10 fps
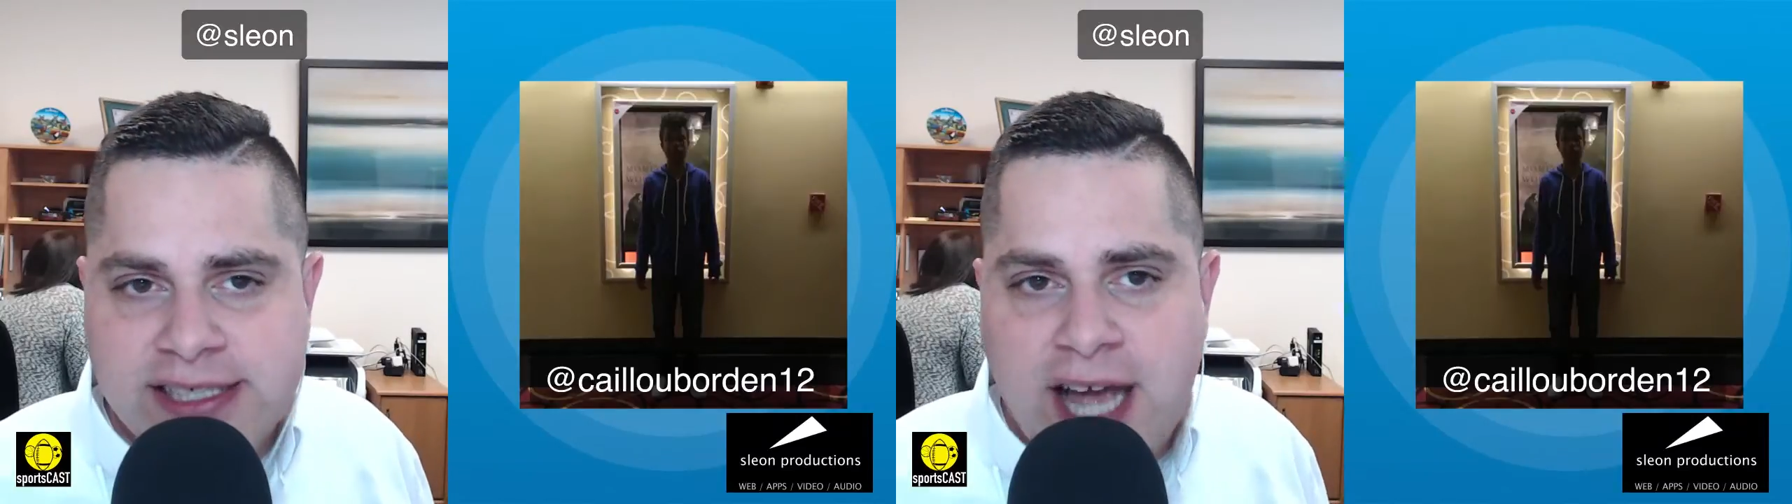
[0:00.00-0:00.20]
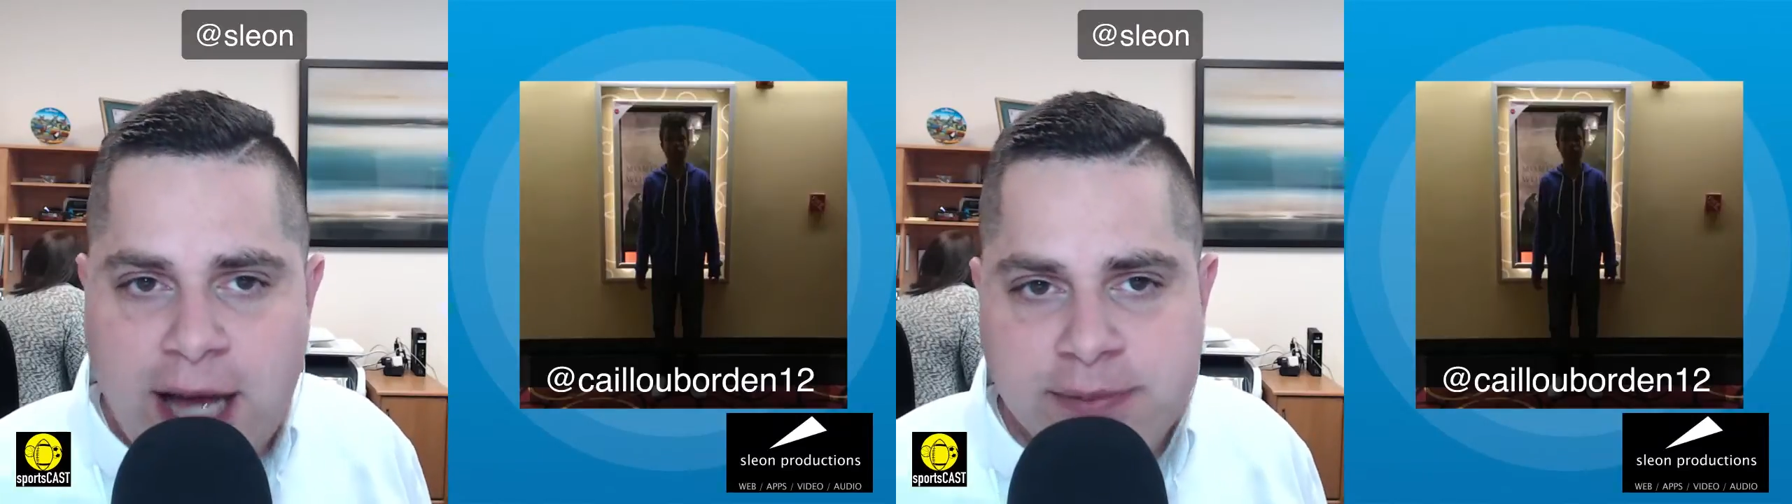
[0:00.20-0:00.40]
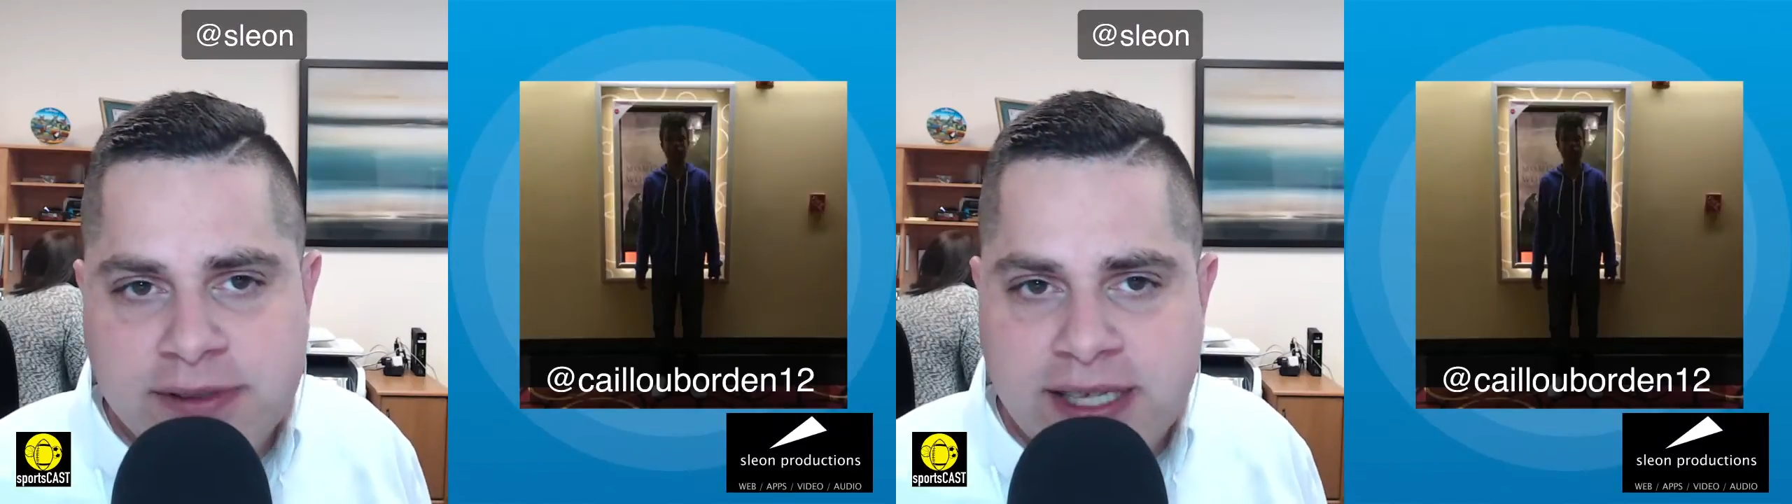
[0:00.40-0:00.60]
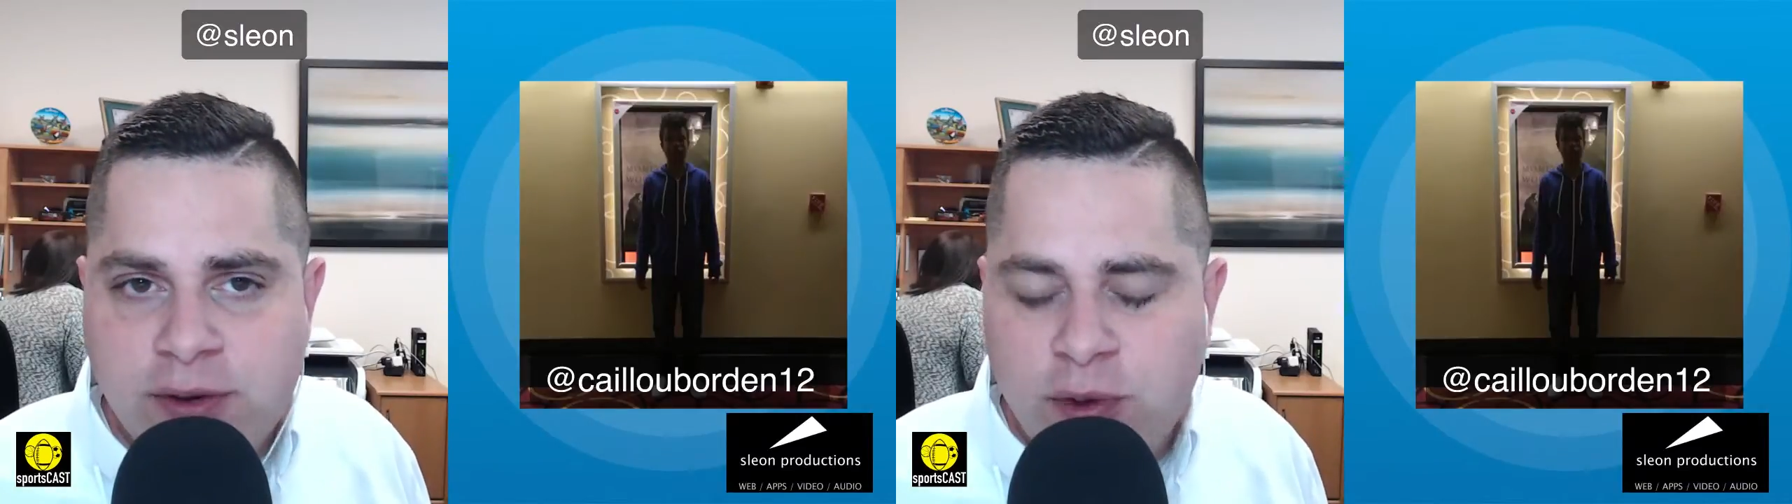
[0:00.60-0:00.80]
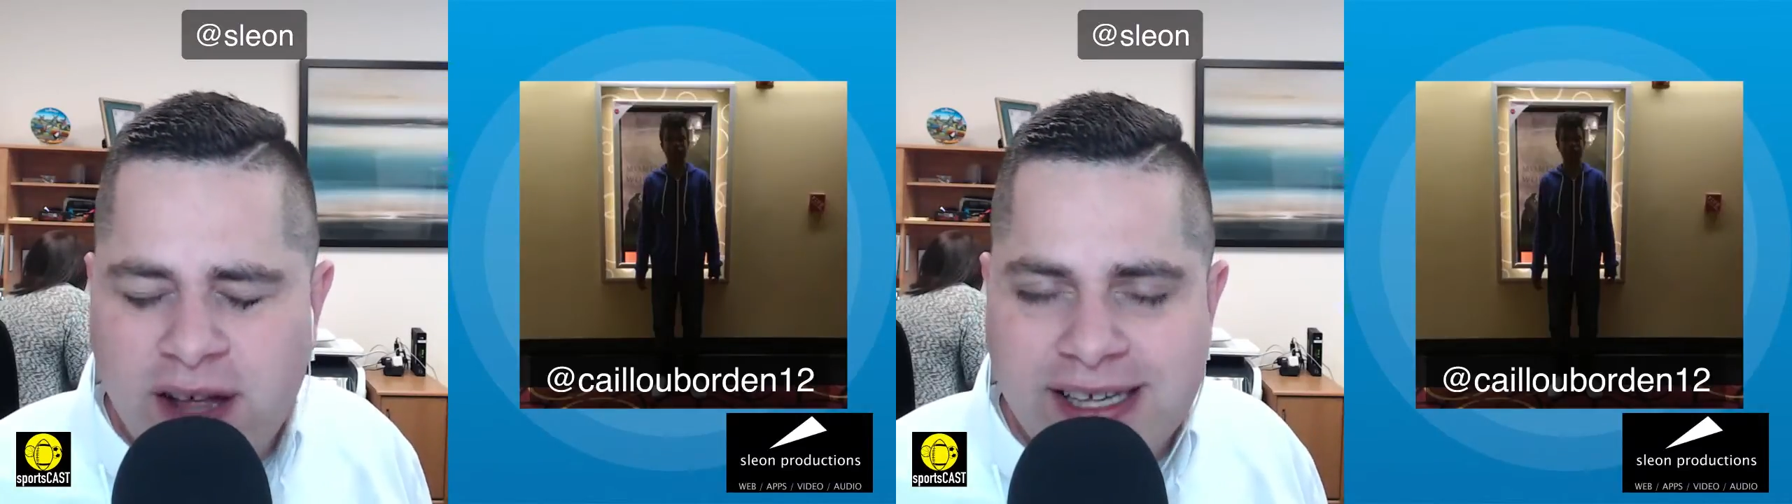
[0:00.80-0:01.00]

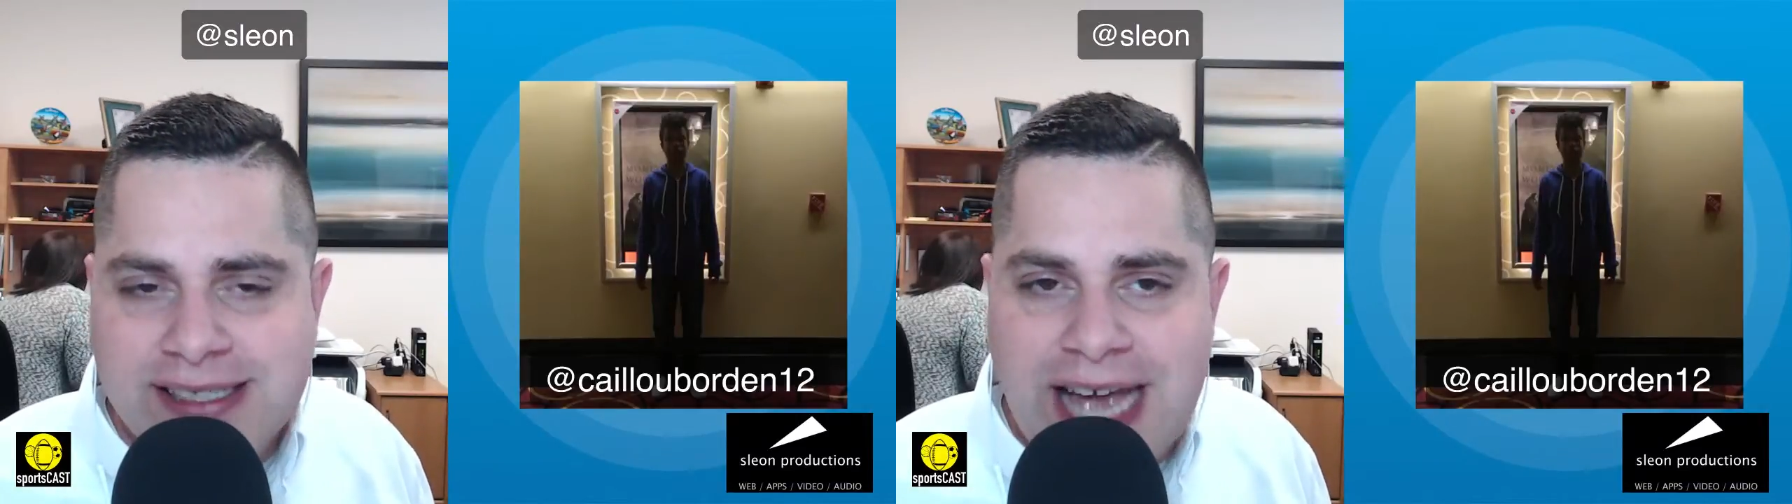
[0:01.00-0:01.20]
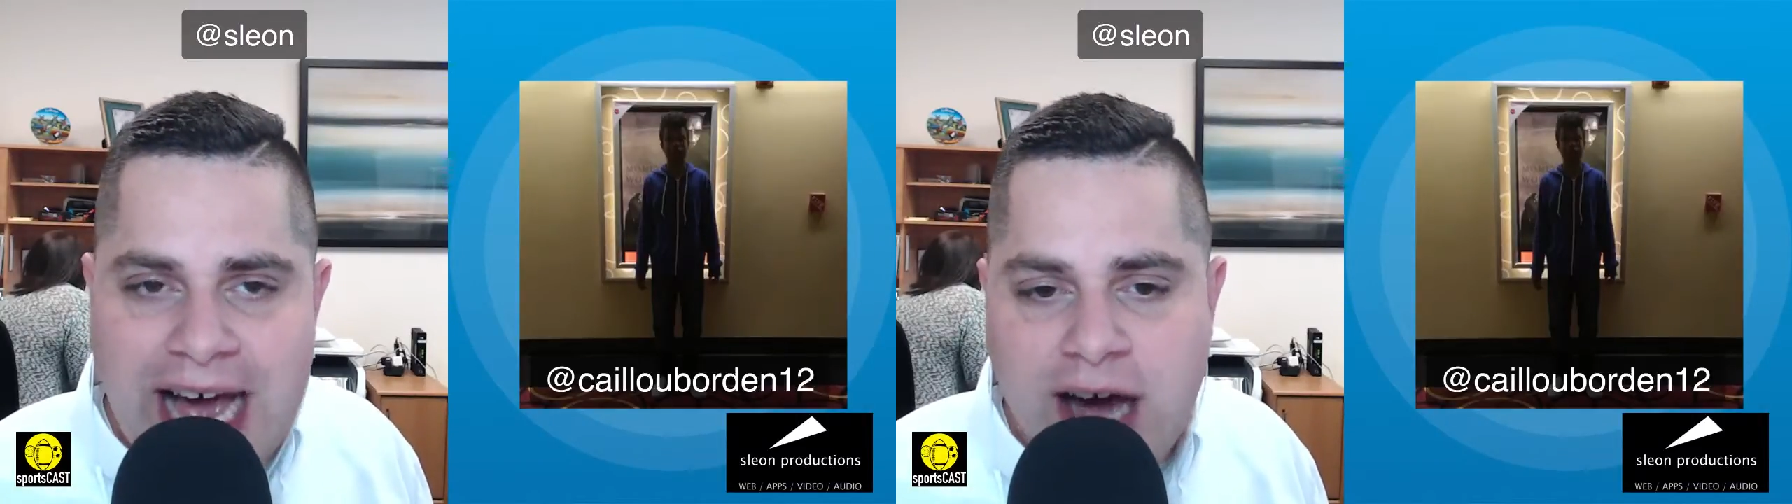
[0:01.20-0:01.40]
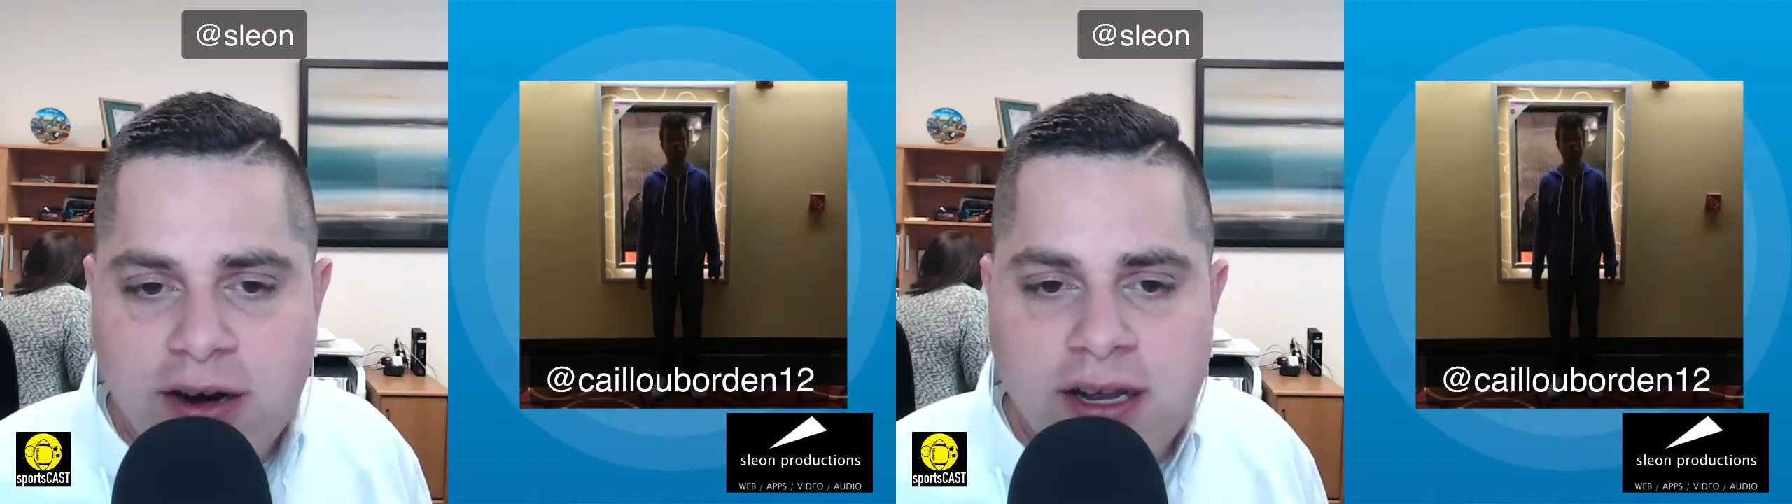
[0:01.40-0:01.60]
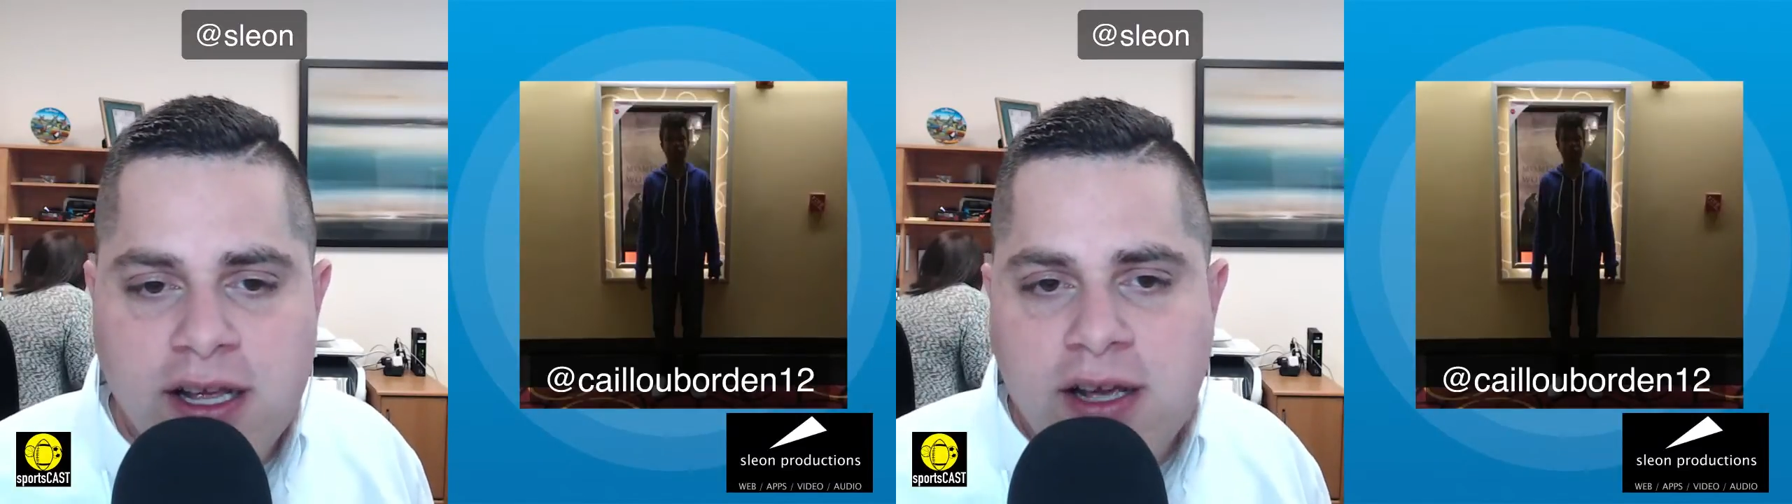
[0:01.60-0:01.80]
Thompson while he's out.